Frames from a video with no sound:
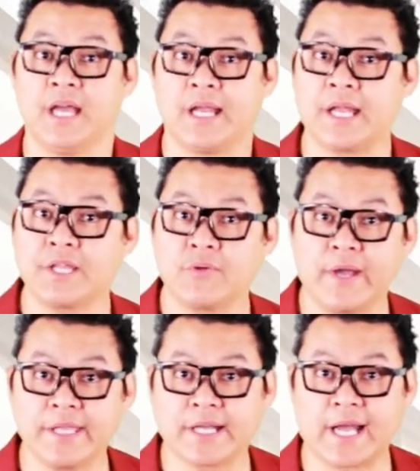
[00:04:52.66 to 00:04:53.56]
Another
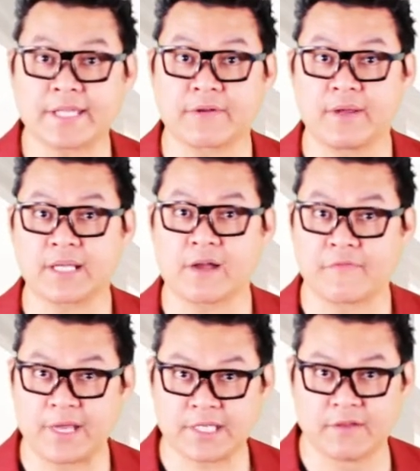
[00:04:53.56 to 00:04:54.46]
way the cataract
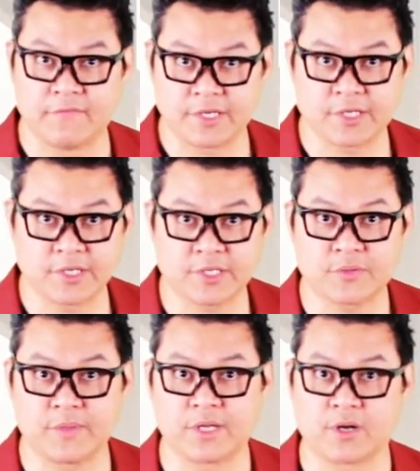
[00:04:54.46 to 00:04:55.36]
affects the visions
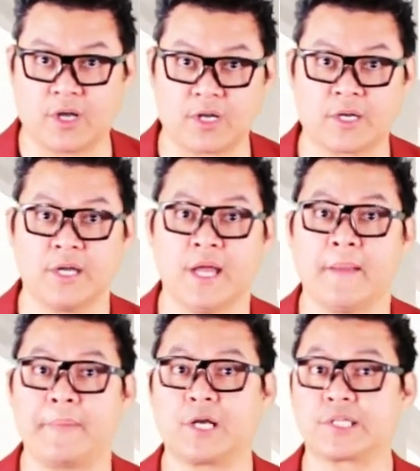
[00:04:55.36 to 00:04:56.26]
with the color,
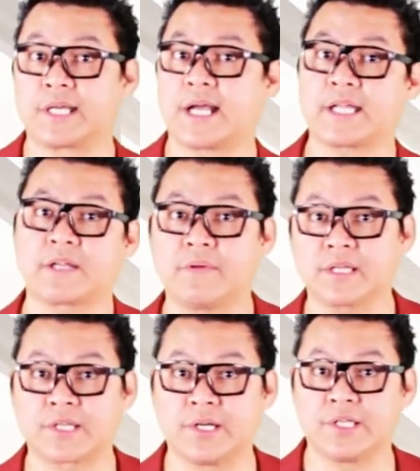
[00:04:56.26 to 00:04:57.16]
because the
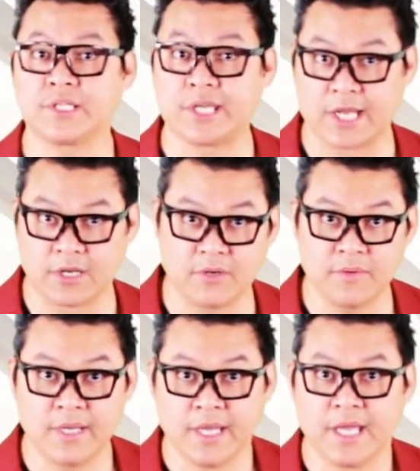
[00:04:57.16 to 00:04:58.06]
cataract turns
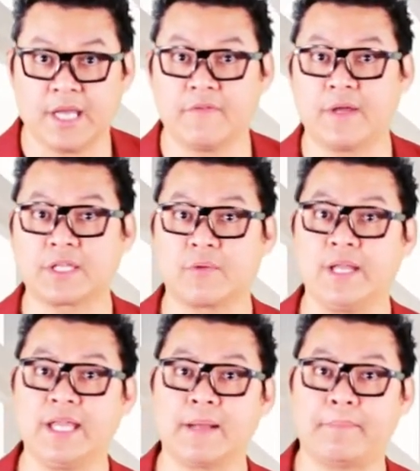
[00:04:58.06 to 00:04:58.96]
yellow and
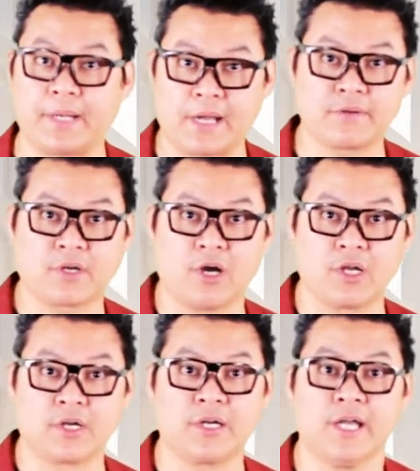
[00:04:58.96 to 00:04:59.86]
eventually a brown
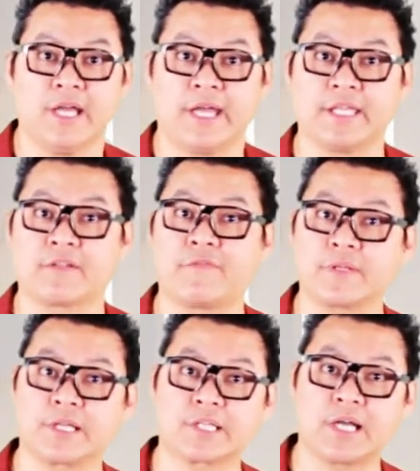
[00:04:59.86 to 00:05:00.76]
color, and that
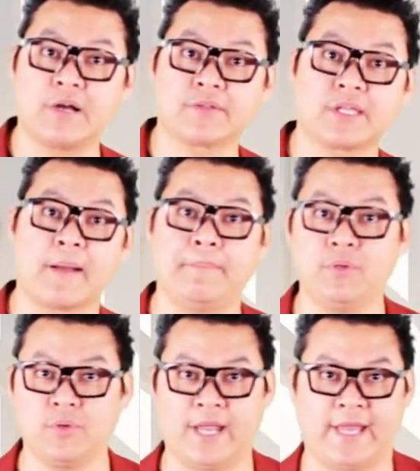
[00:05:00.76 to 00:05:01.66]
filters out a
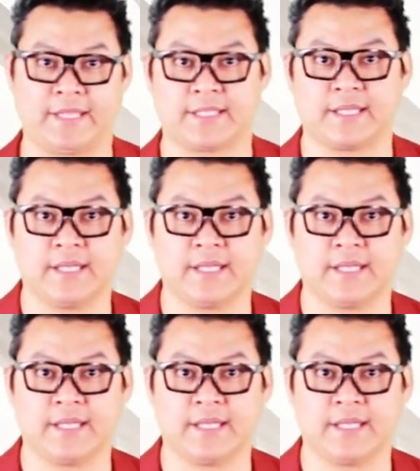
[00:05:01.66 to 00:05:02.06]
blue light.